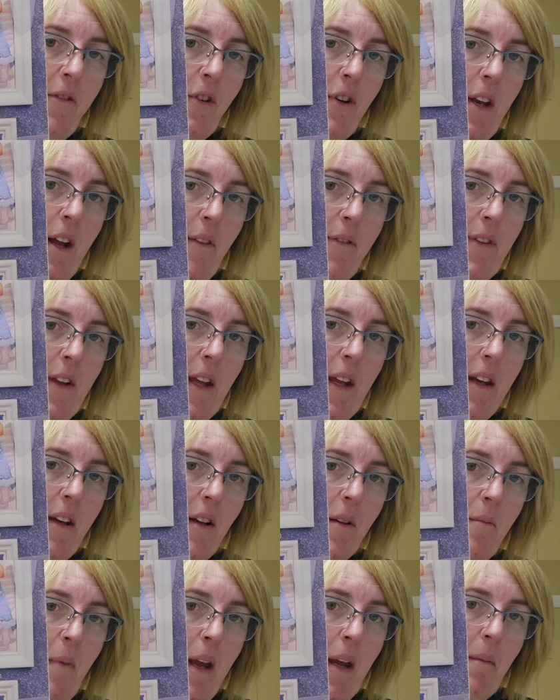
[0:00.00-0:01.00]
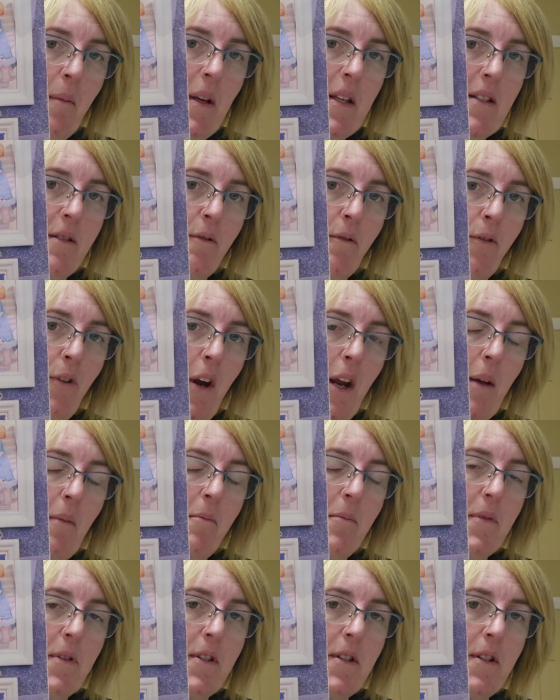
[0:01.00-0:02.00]
enough that he could make me some
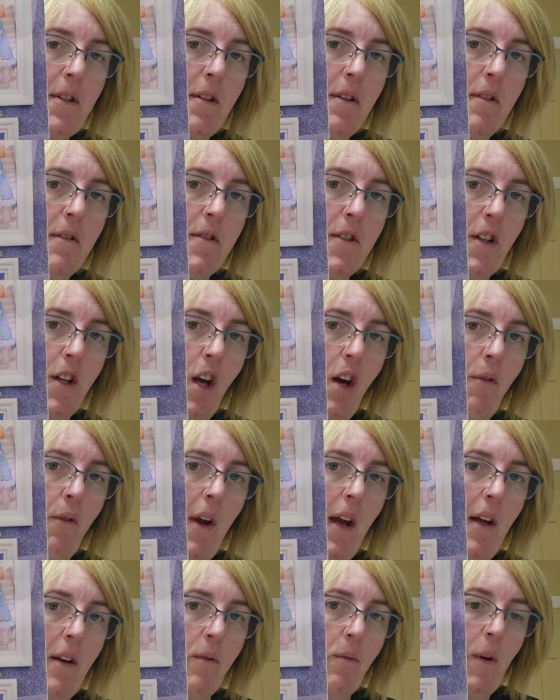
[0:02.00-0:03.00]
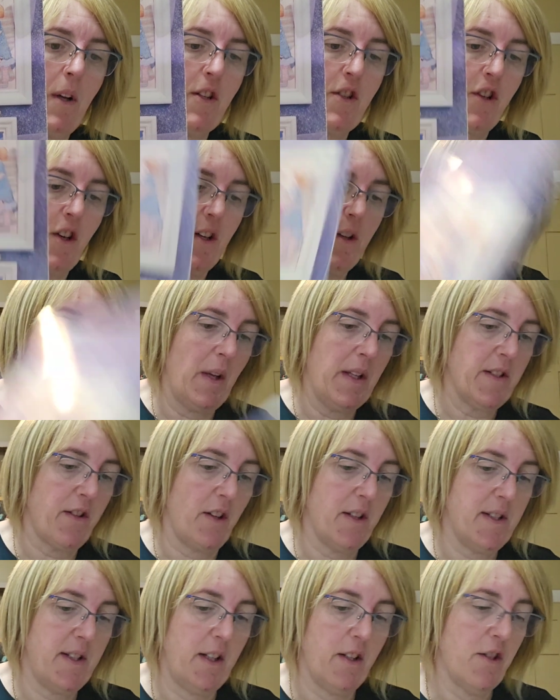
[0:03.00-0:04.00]
frames to go around once I
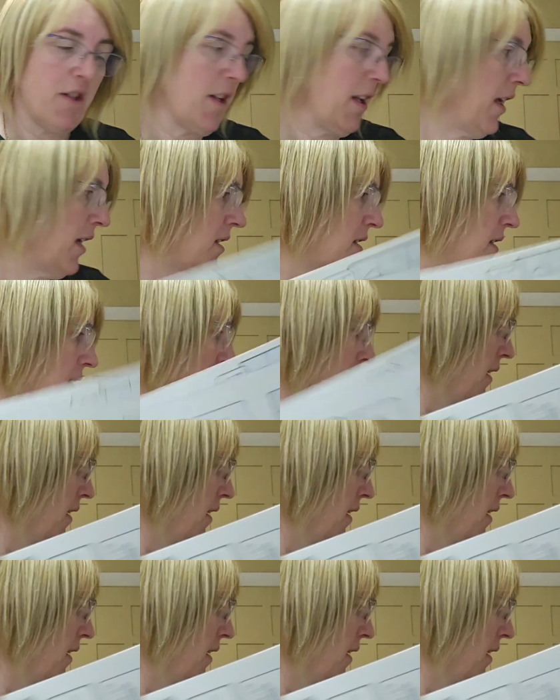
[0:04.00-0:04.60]
stitch these